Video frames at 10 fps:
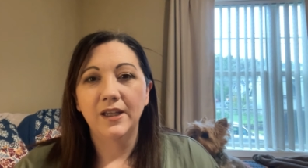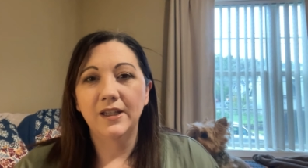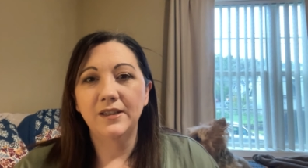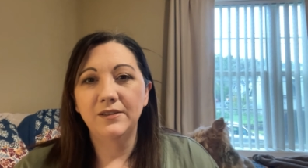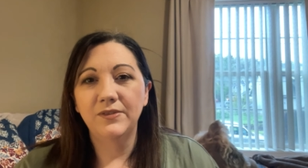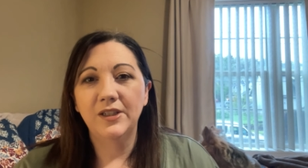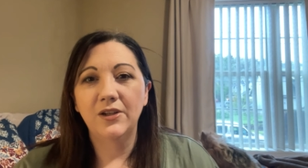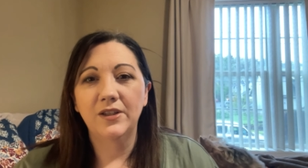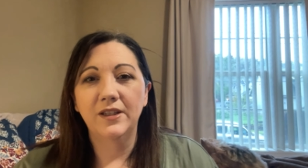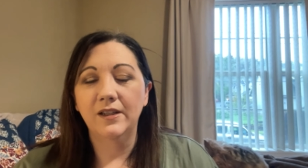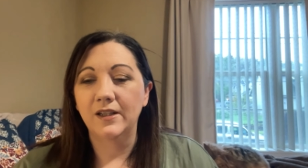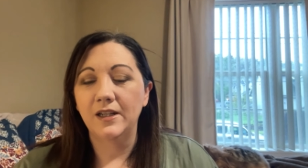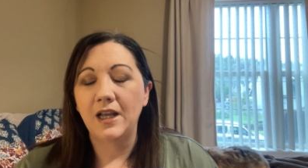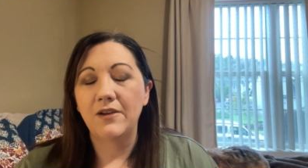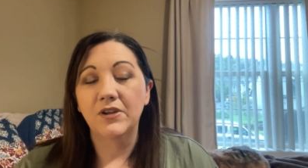In the video, I think I
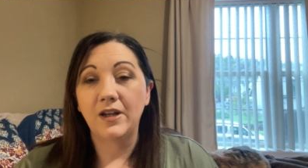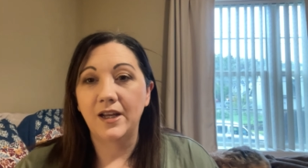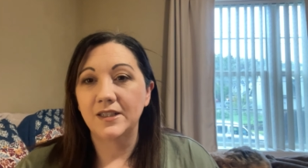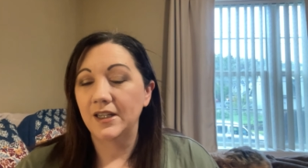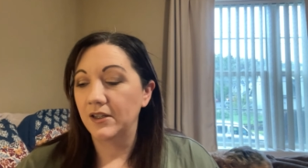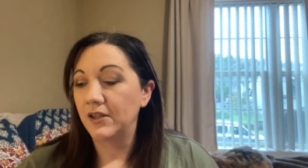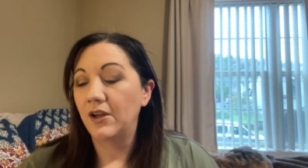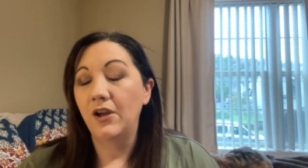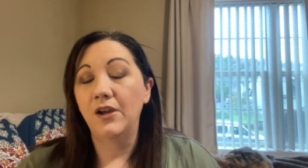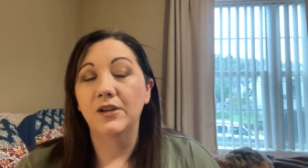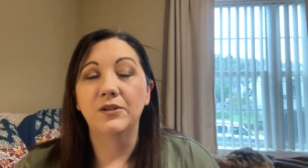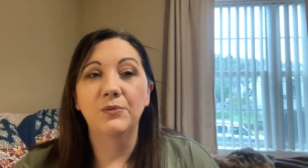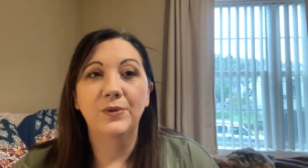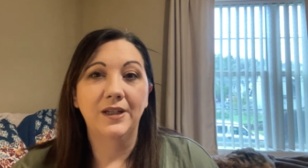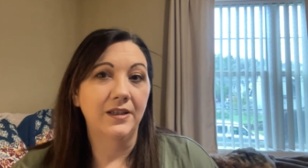kind of have an idea
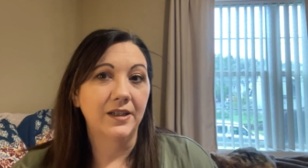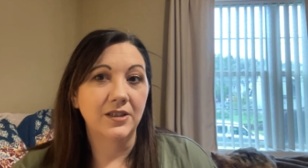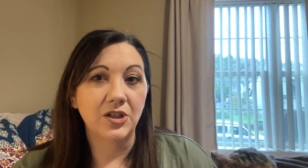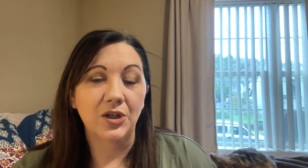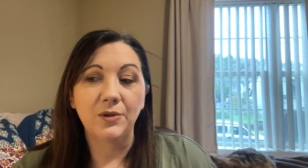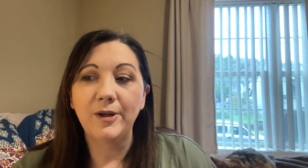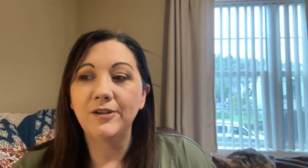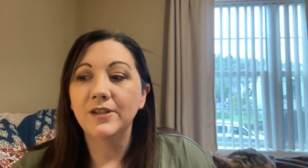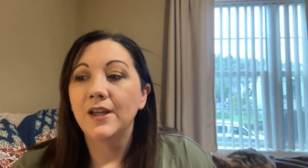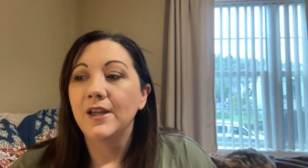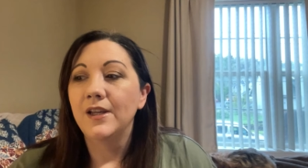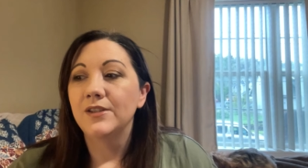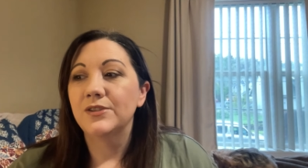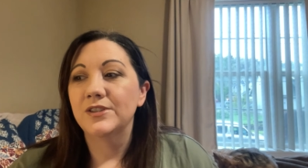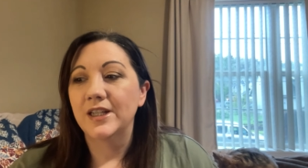on what I'd like to talk about.
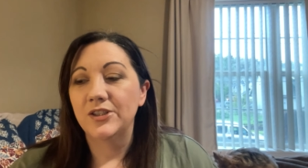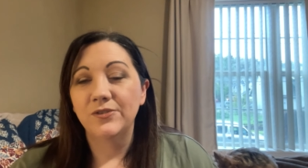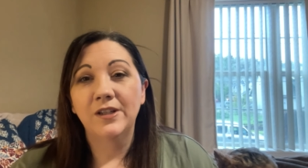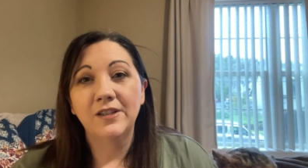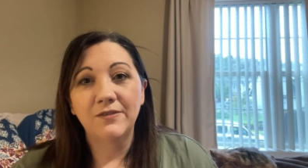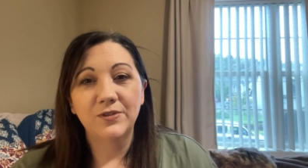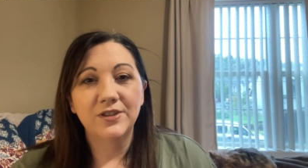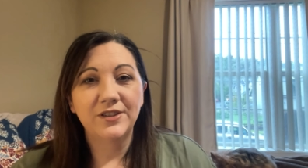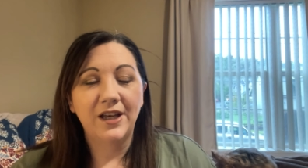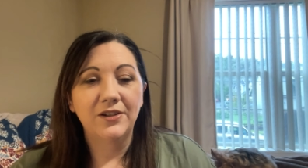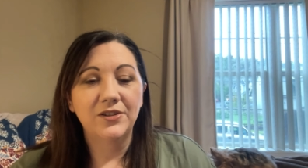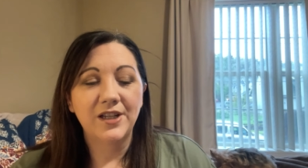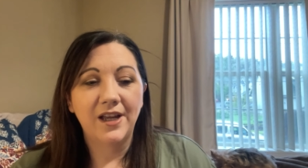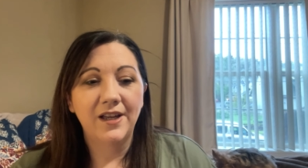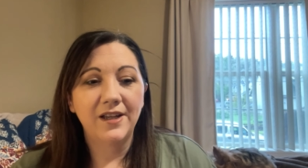So stay tuned on that for
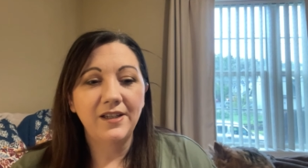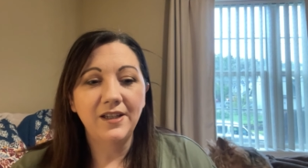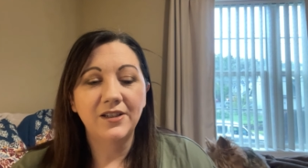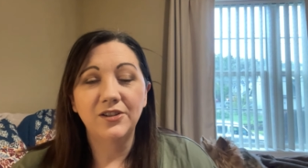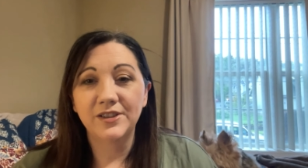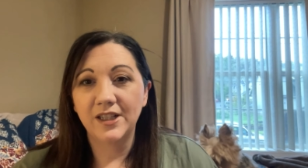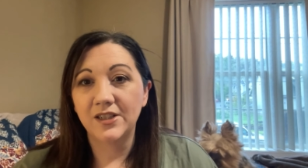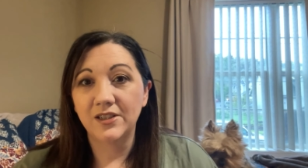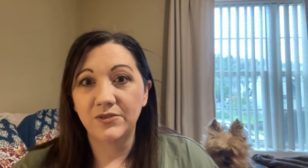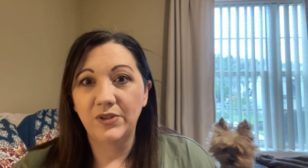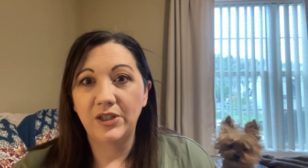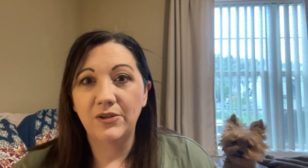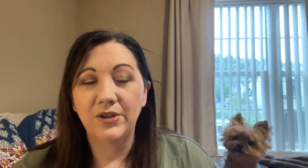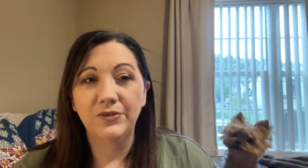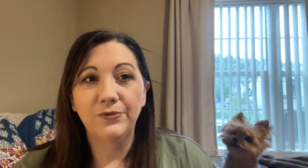Saturday. You're seeing this video
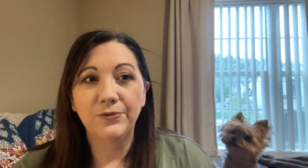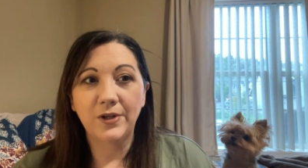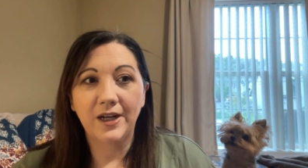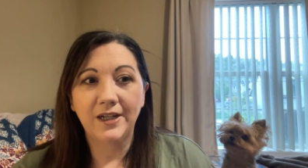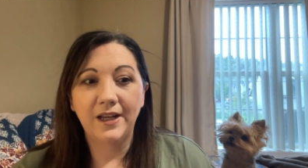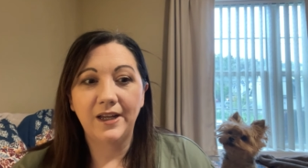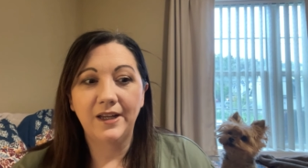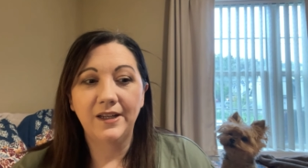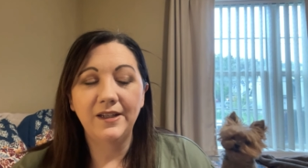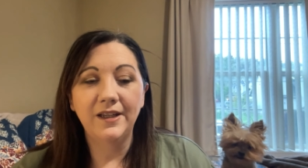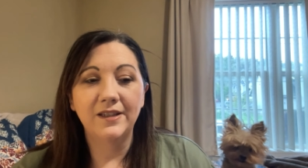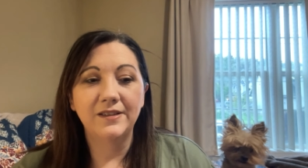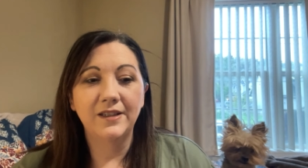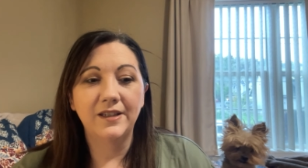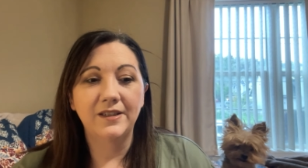on Friday,
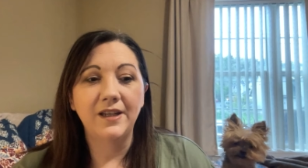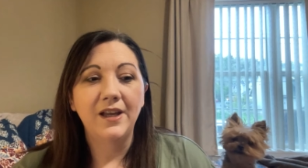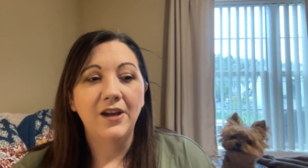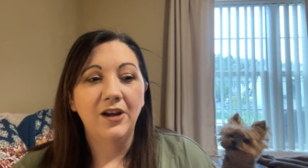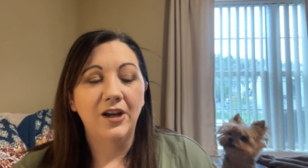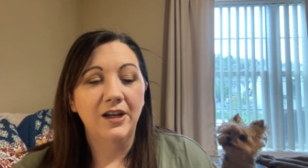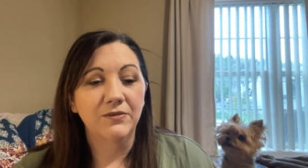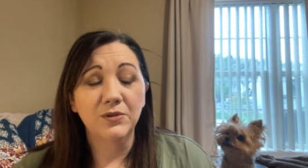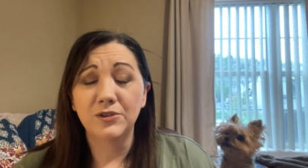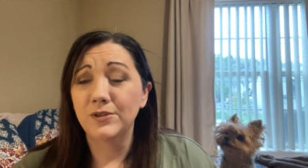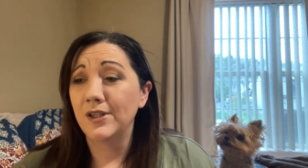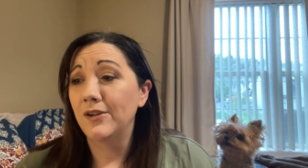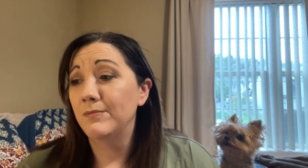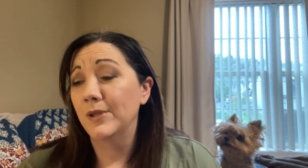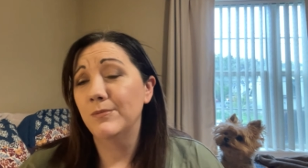and then I have grocery
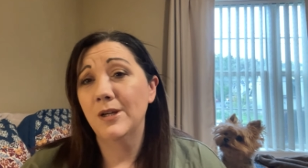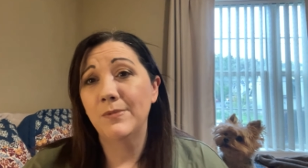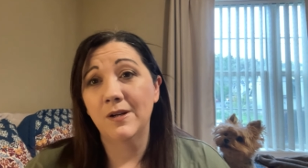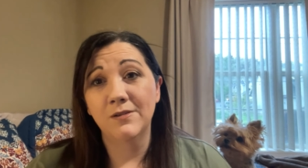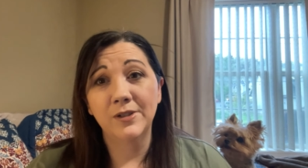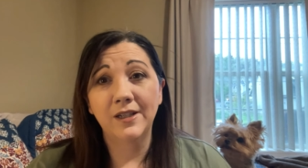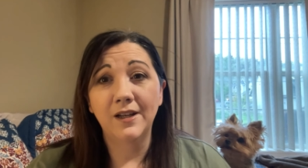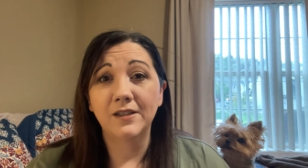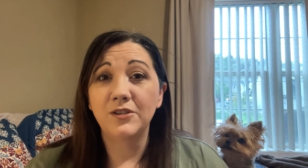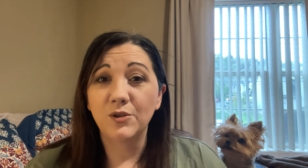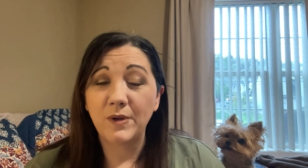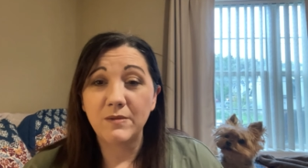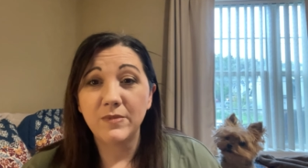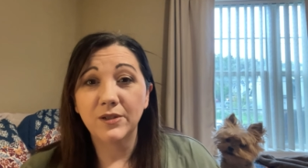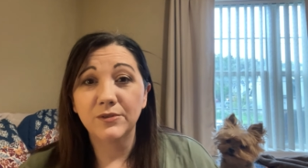haul, meal prep. I already kind of know my
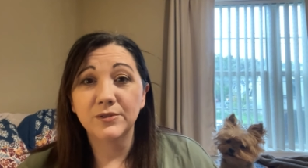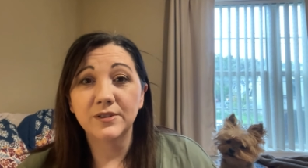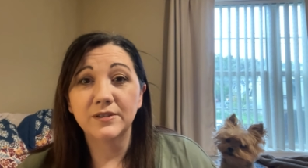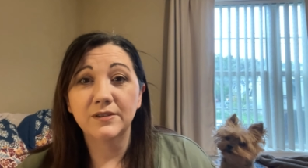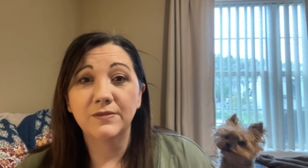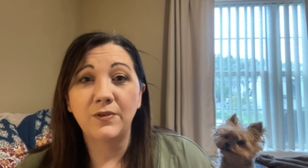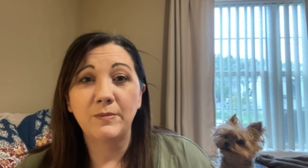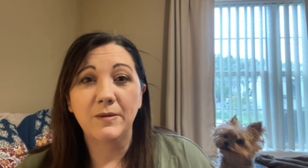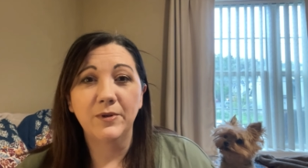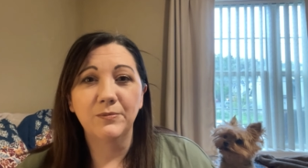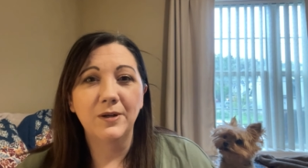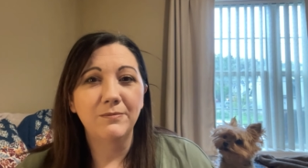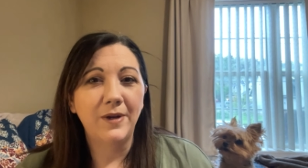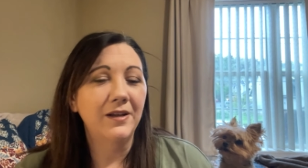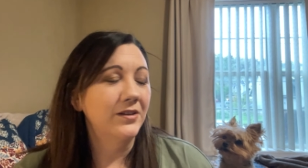meals for my meal prep. My